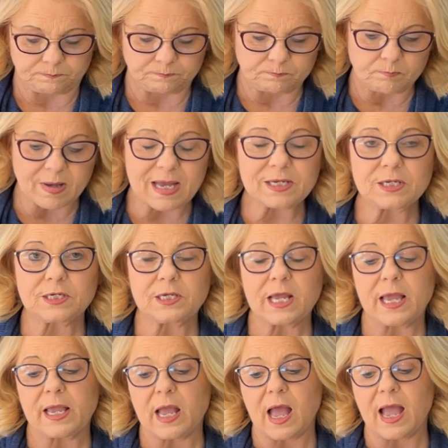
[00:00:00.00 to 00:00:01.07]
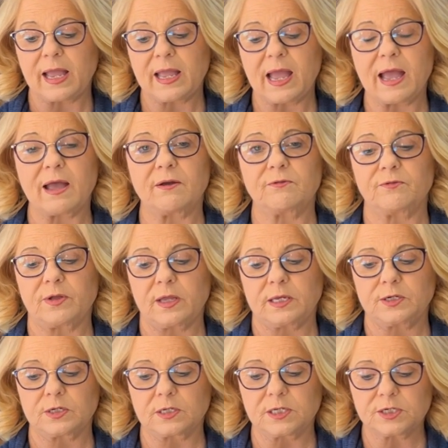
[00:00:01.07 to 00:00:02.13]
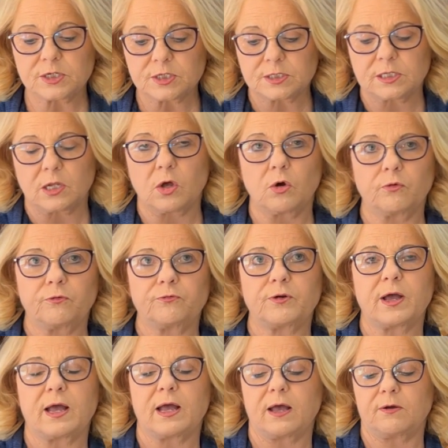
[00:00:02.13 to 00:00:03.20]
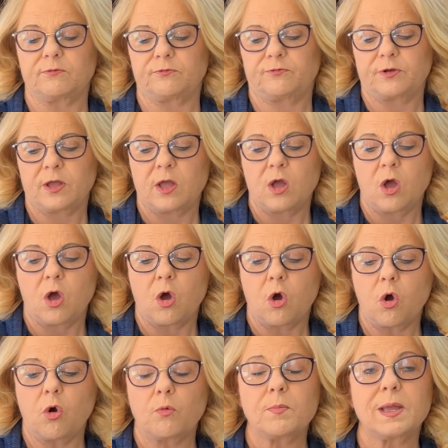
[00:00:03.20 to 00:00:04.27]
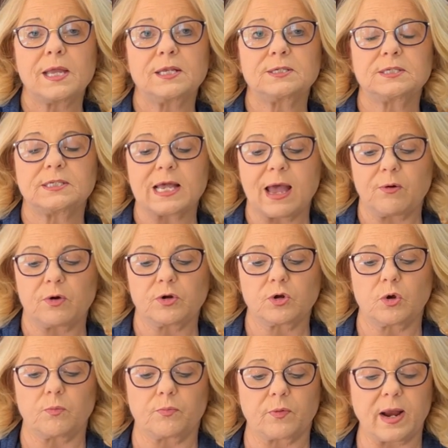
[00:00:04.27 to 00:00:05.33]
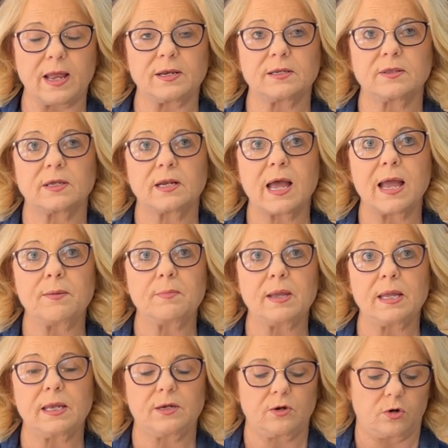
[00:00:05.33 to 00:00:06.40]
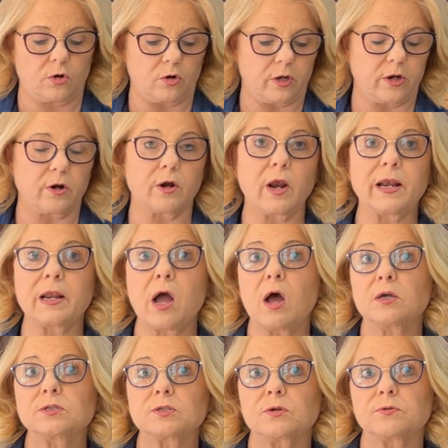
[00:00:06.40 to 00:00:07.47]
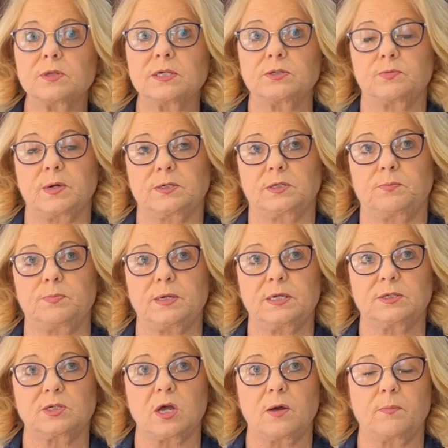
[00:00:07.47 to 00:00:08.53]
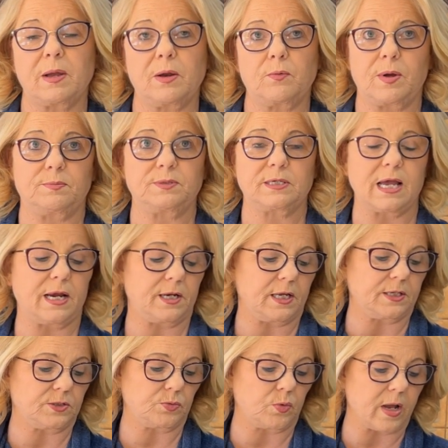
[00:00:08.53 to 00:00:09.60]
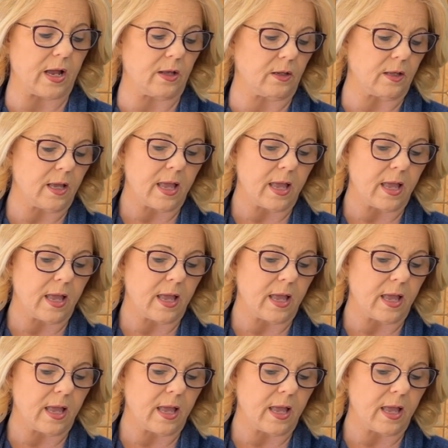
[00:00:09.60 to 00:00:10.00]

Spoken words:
But today I have a delicious loaf of homemade sourdough bread that I made earlier, and also this recipe is on my website as well.